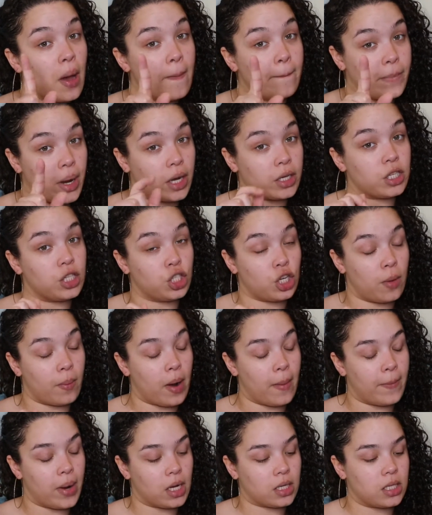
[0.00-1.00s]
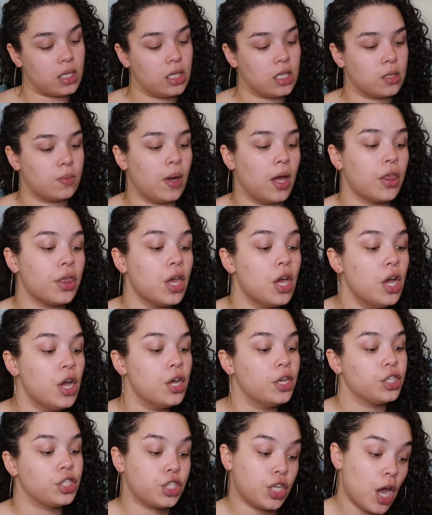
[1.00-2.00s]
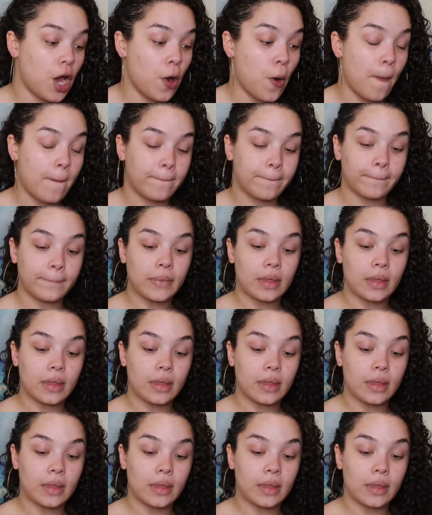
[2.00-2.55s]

Boxycharm unboxing this month. So